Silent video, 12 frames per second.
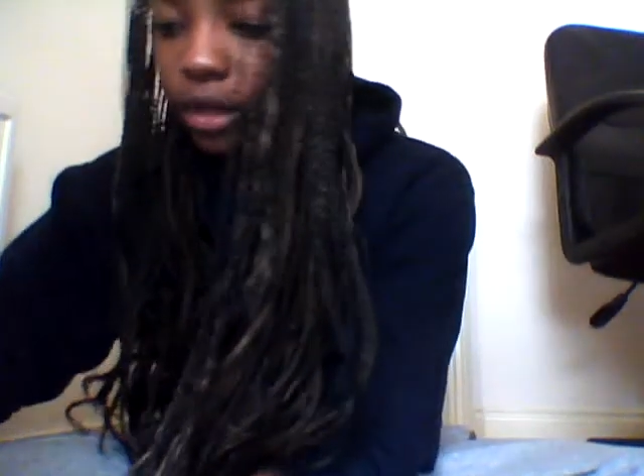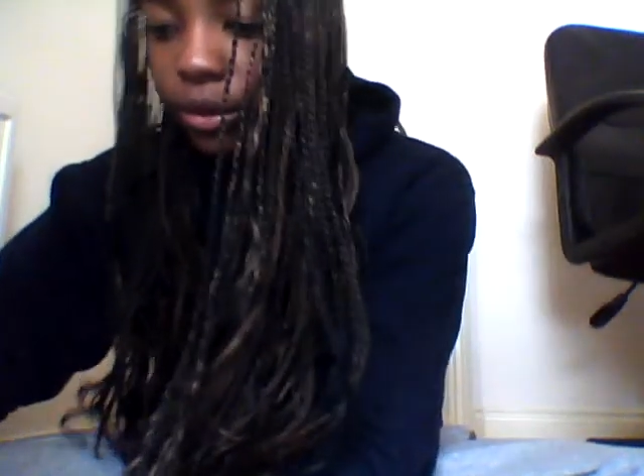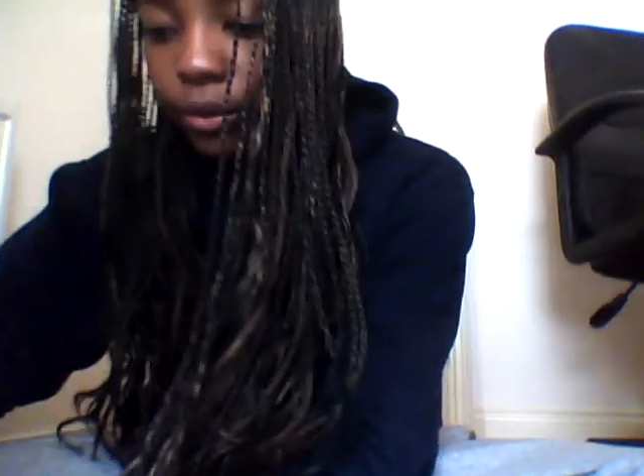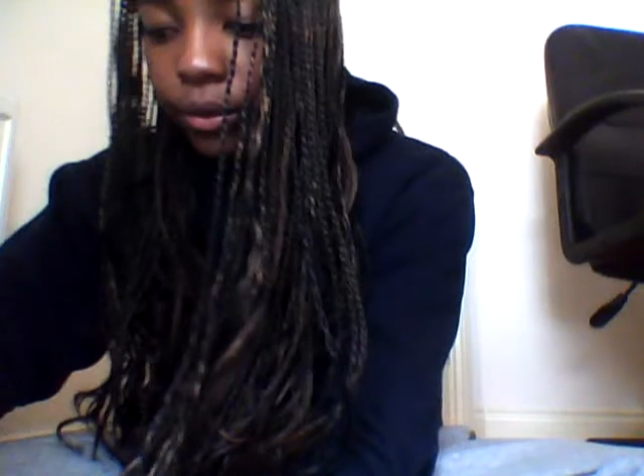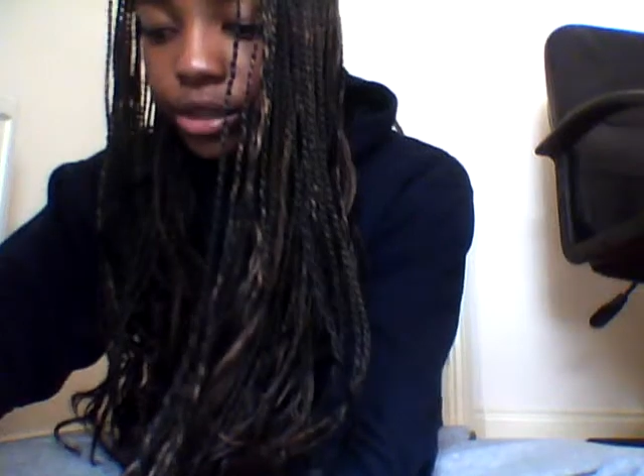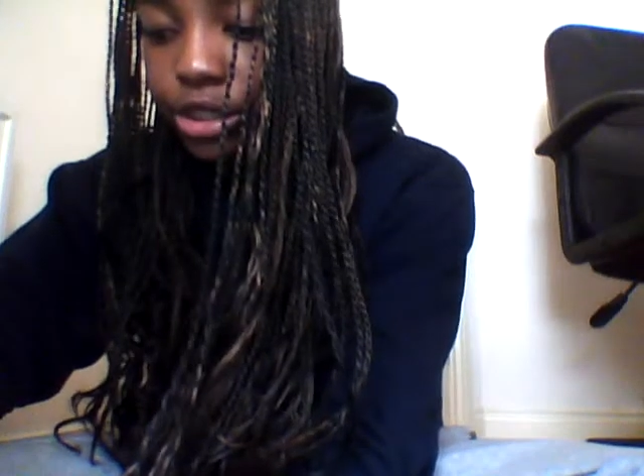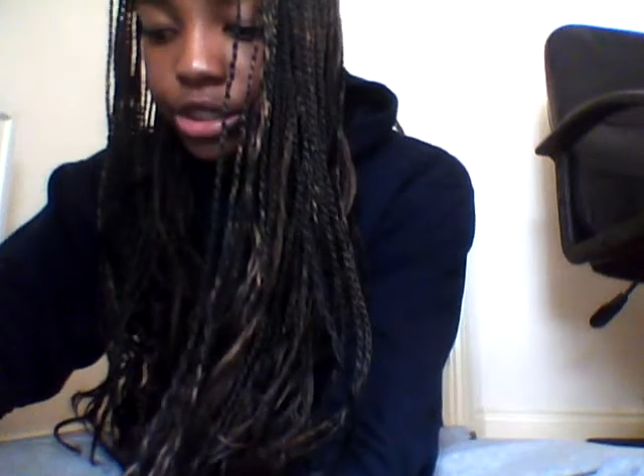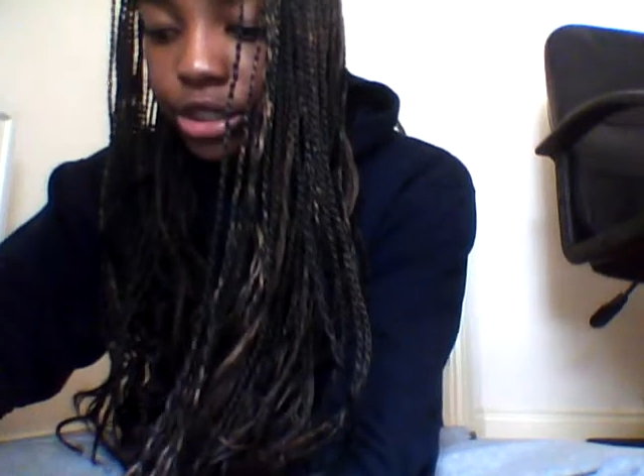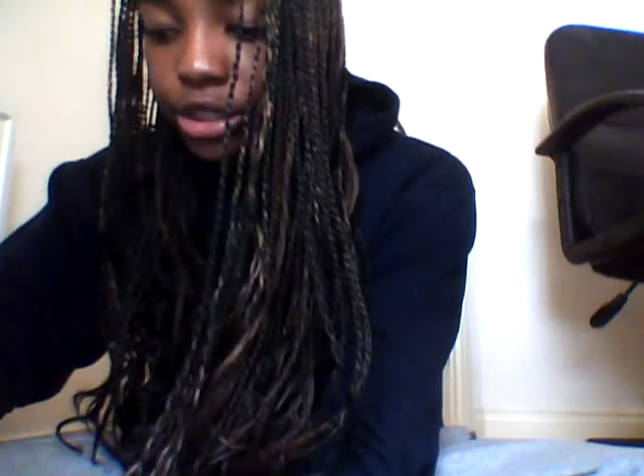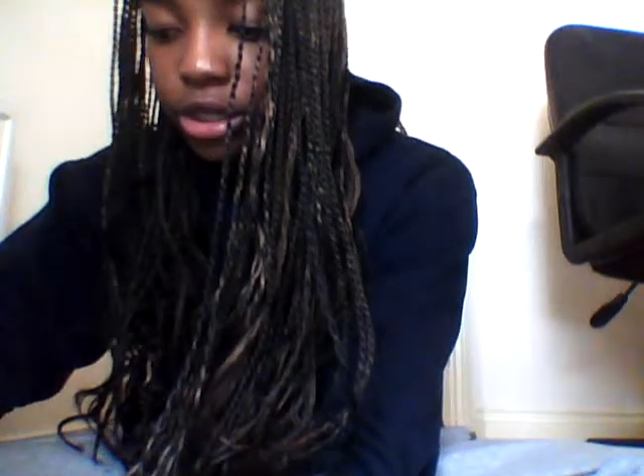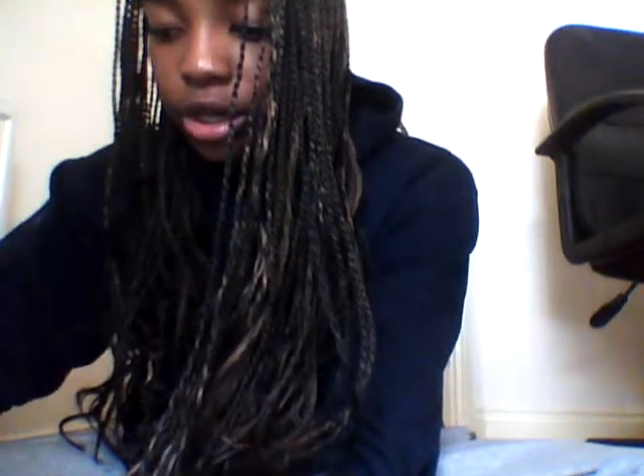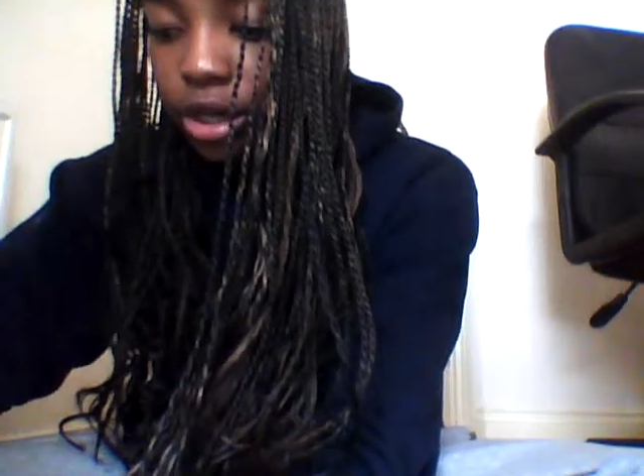
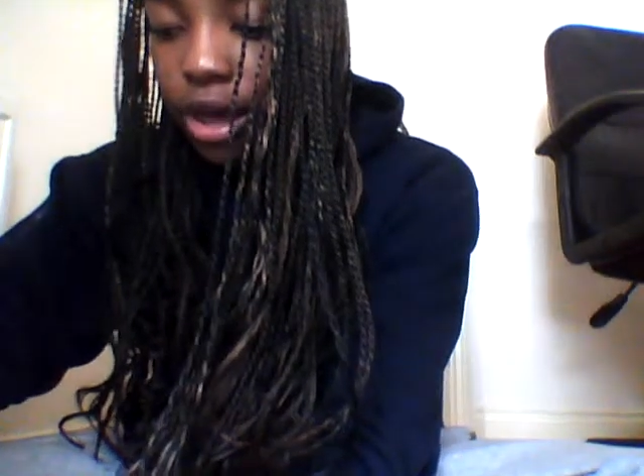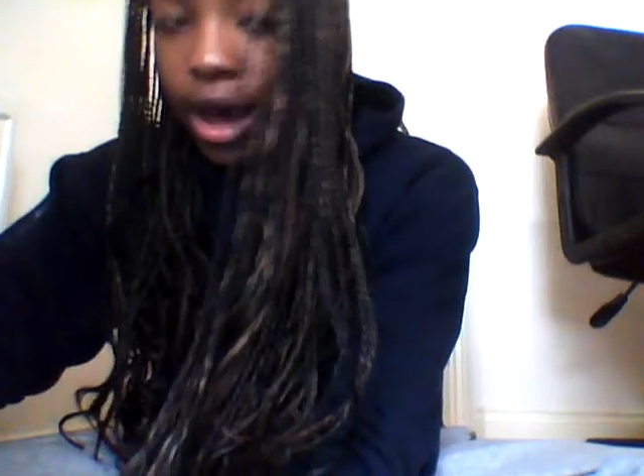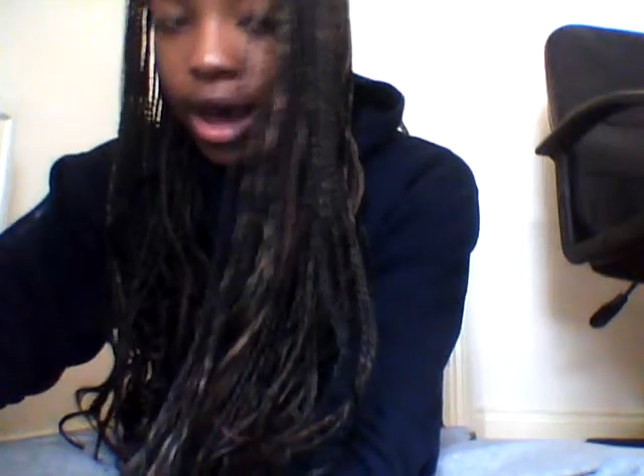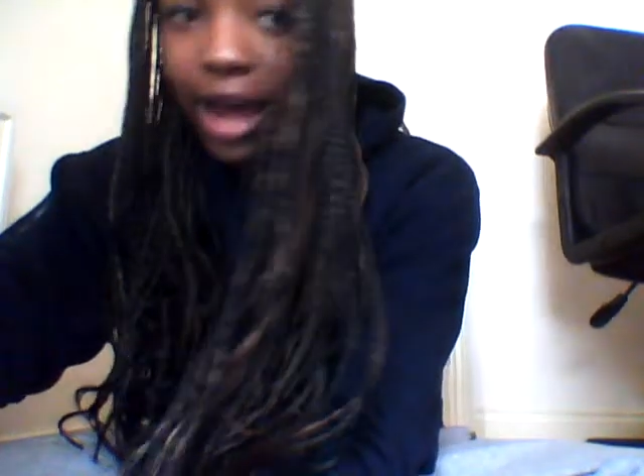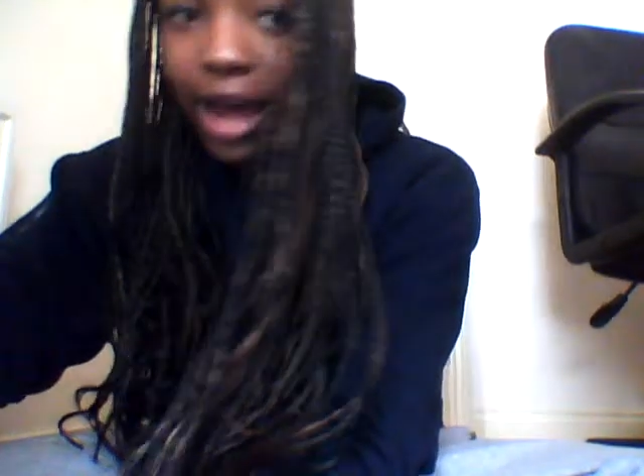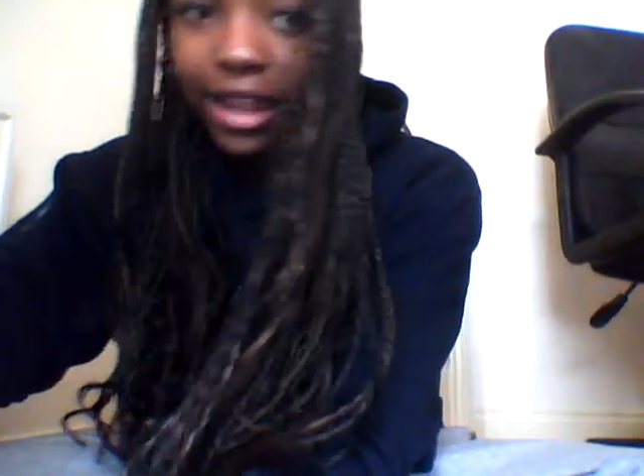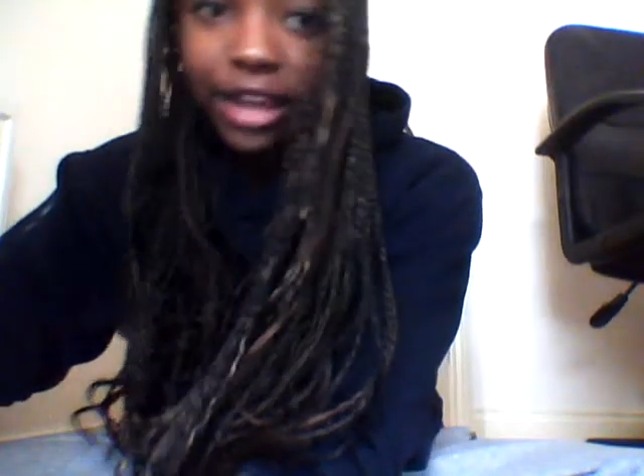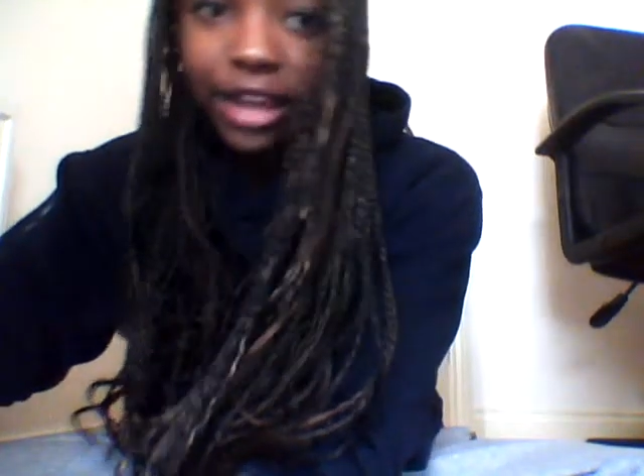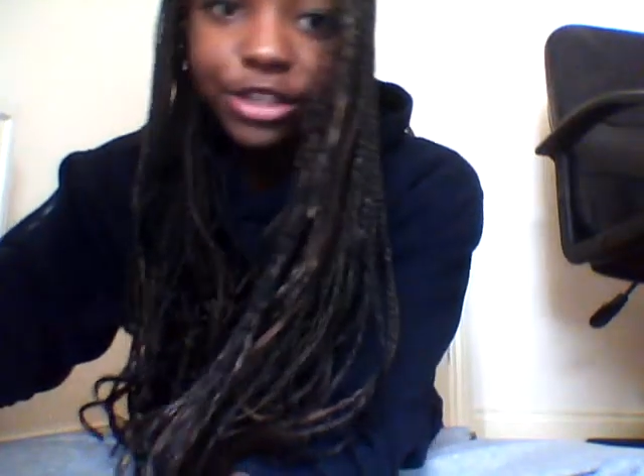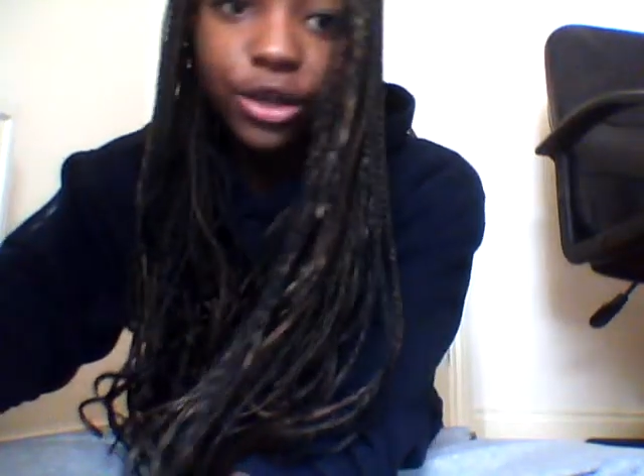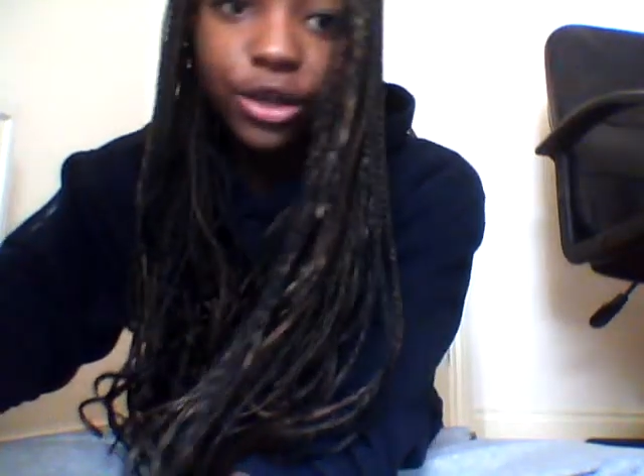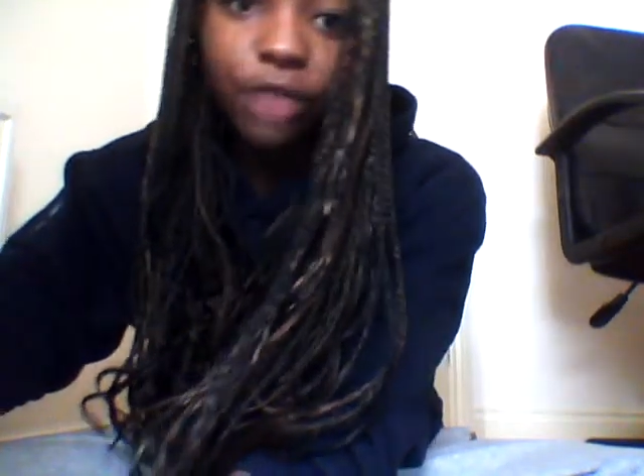which I like
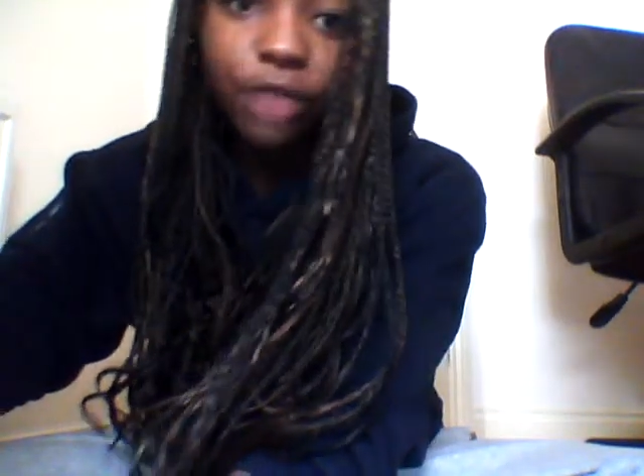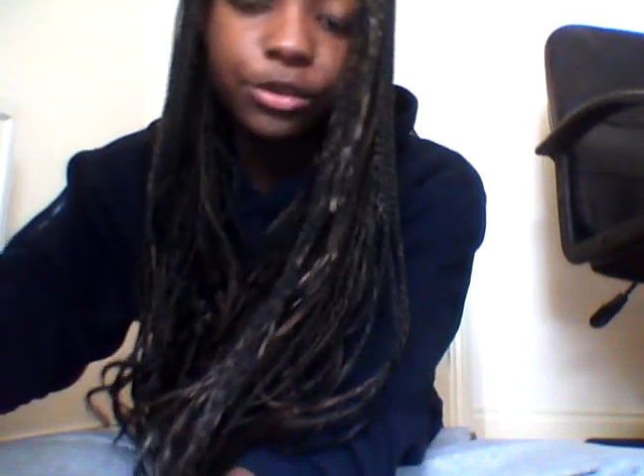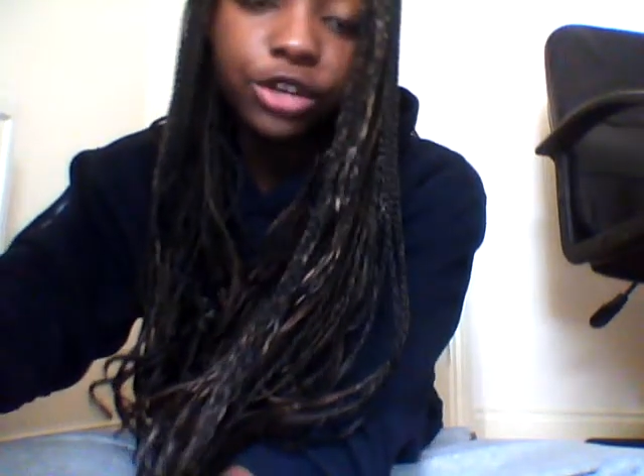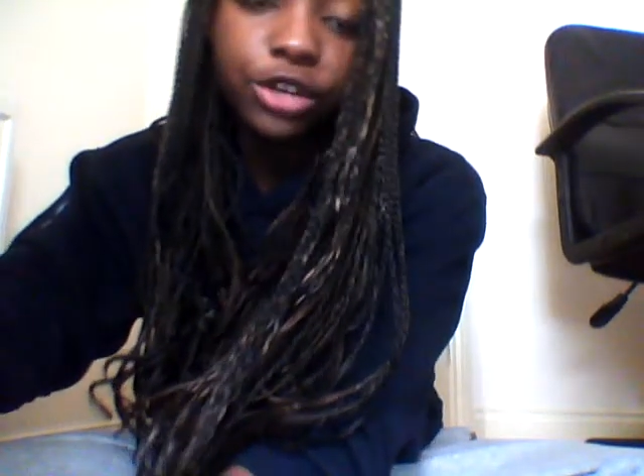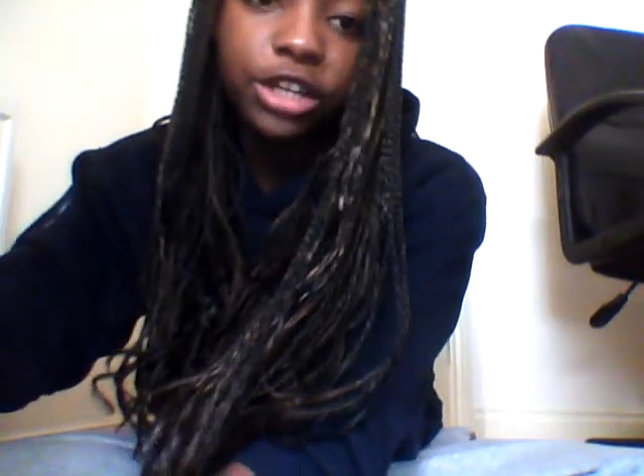so I've been trying